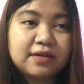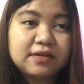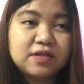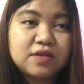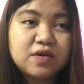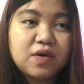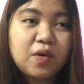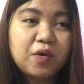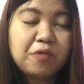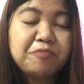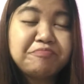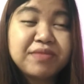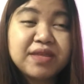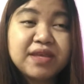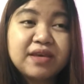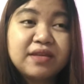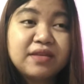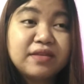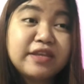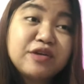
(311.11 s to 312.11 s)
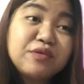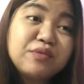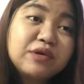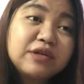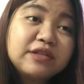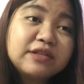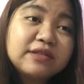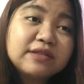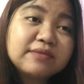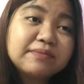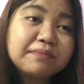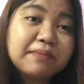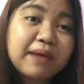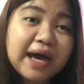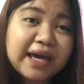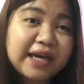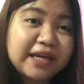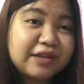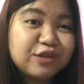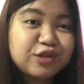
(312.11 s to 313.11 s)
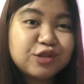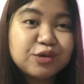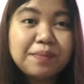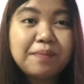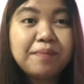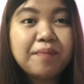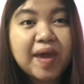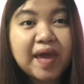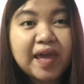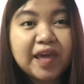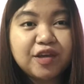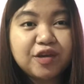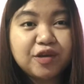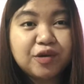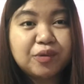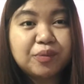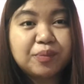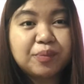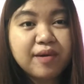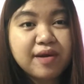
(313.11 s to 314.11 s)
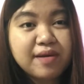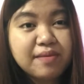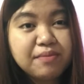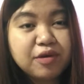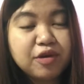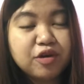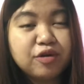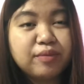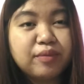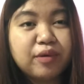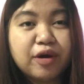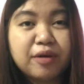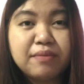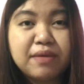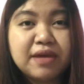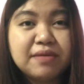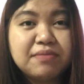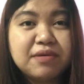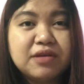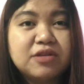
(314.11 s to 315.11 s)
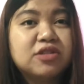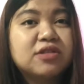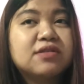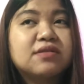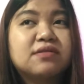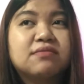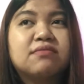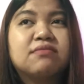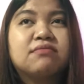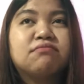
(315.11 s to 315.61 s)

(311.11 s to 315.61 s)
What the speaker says: So they wouldn't mind to pay you premium, or maybe just